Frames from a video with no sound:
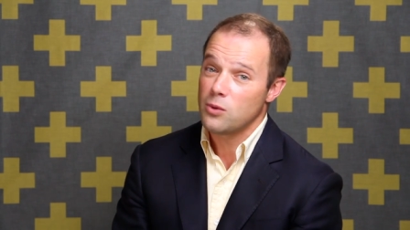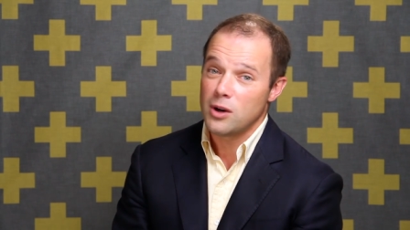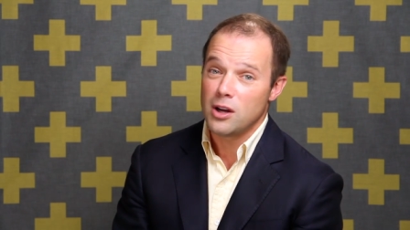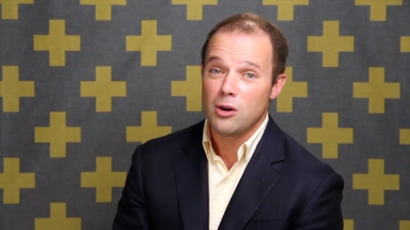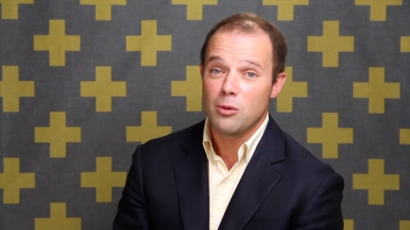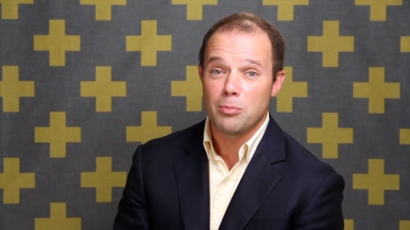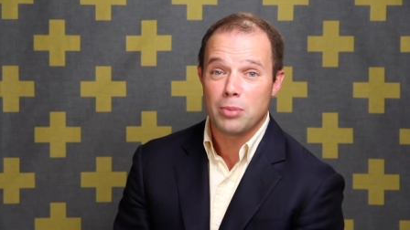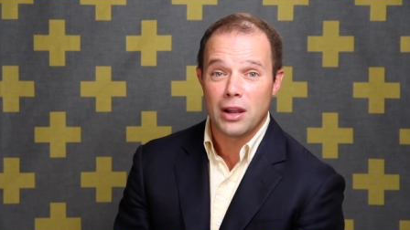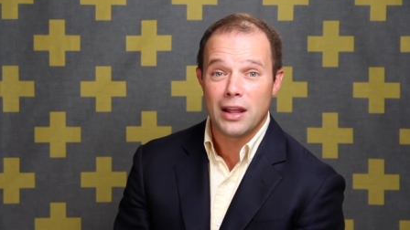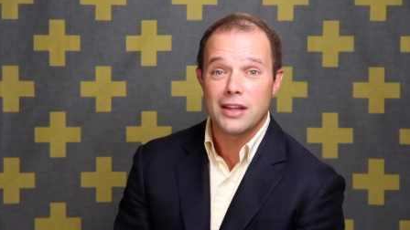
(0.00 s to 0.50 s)

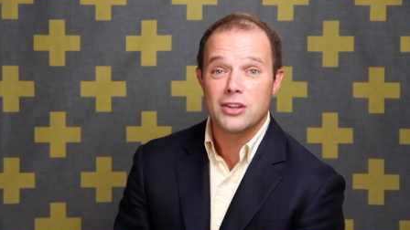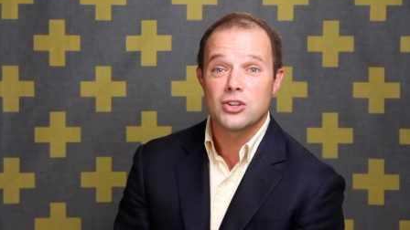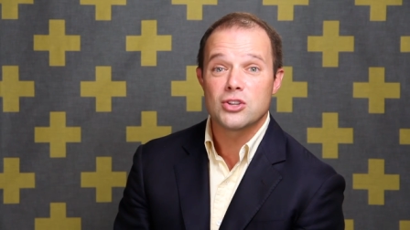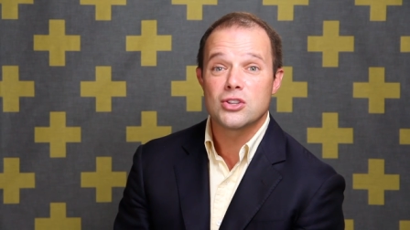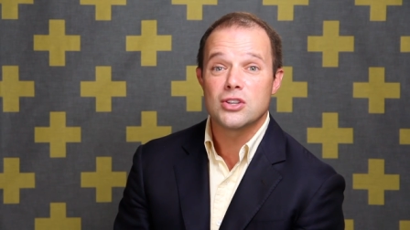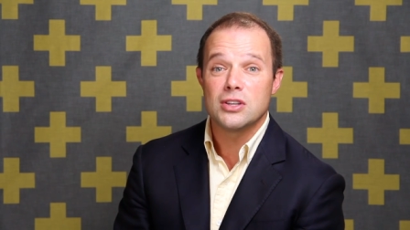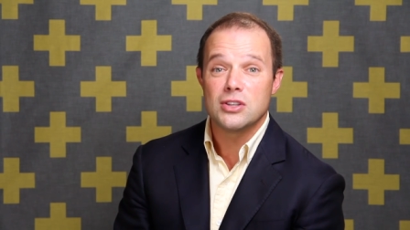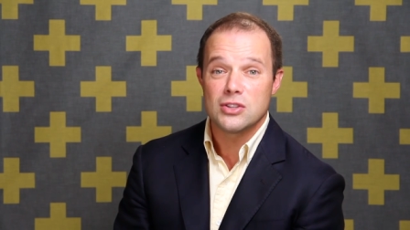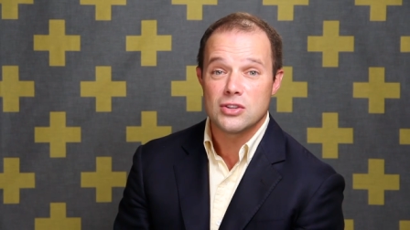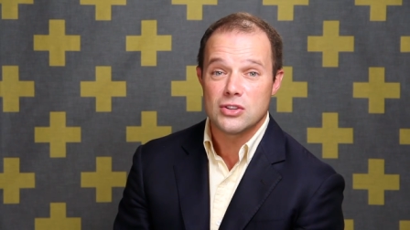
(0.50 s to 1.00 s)
well,
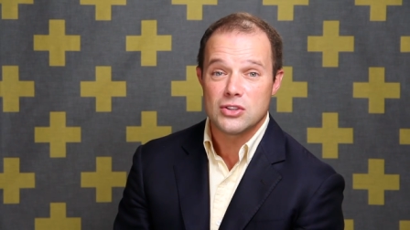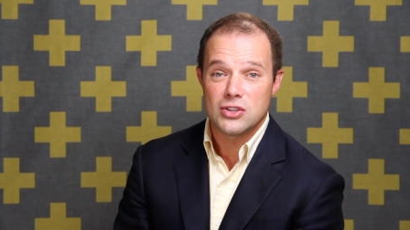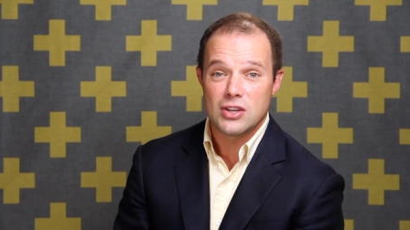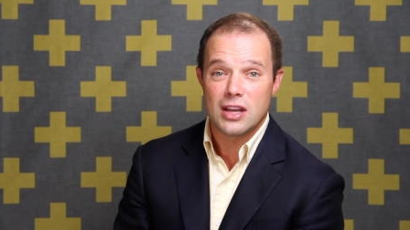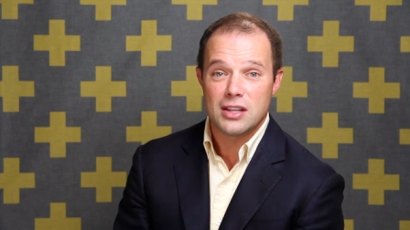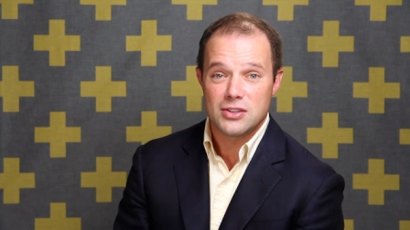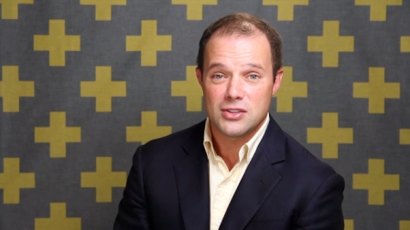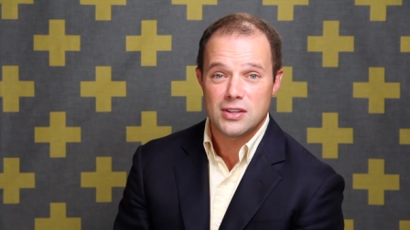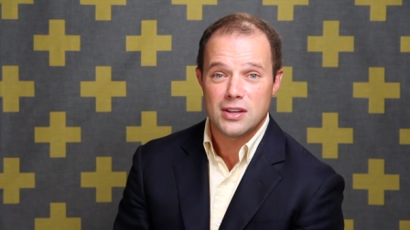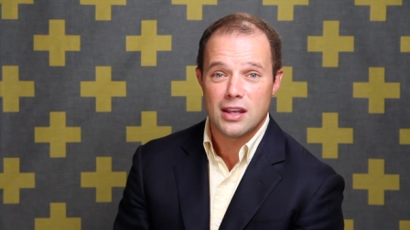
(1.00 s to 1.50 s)
pledge season
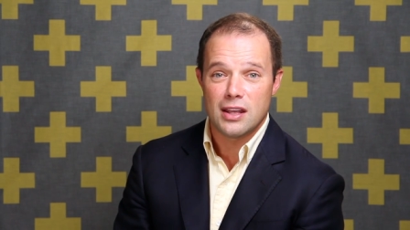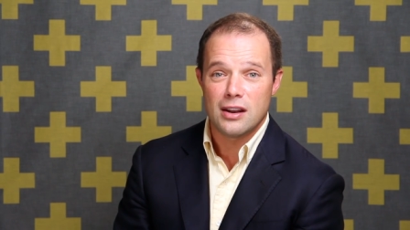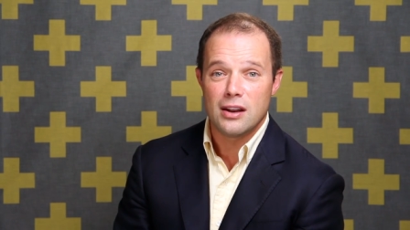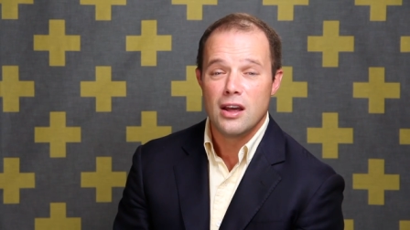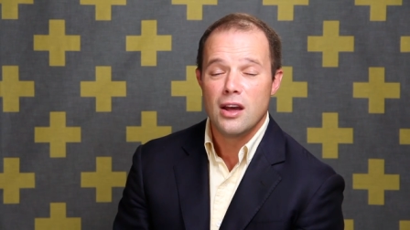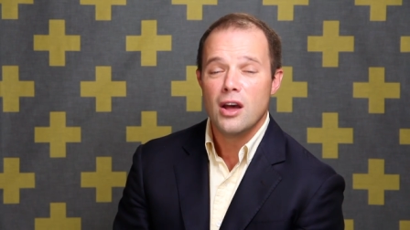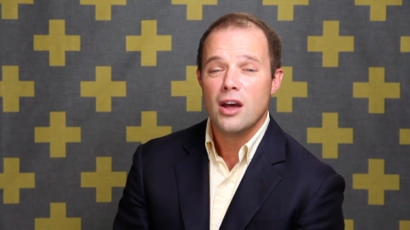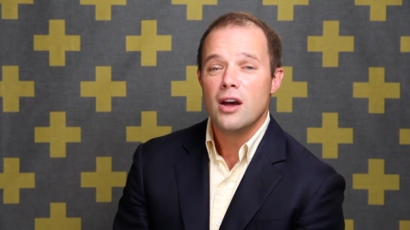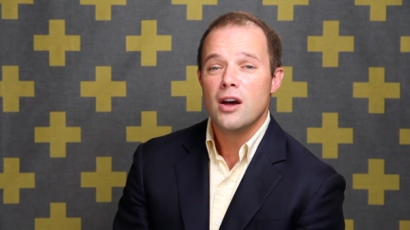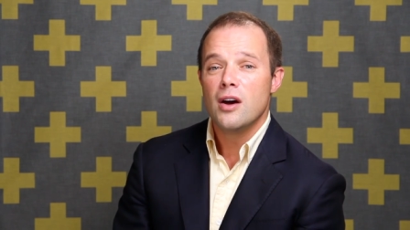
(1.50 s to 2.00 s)
sets in.